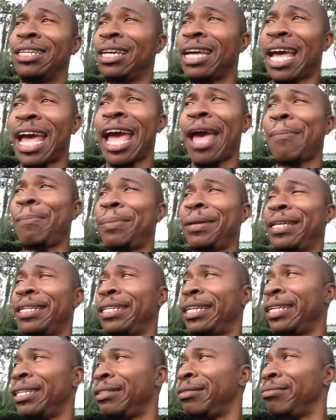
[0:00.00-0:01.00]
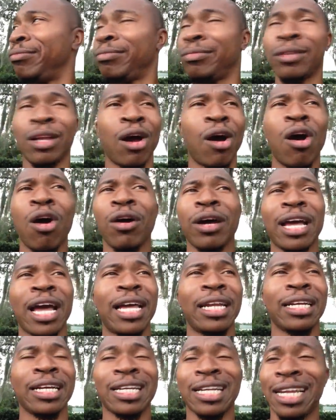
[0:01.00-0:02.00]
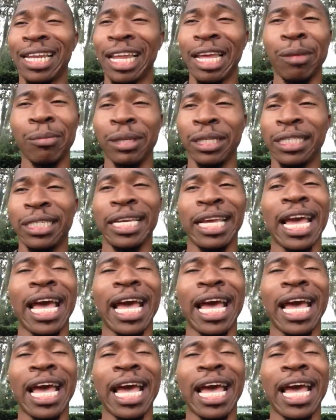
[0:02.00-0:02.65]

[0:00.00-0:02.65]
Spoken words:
happen, and all kind of calamity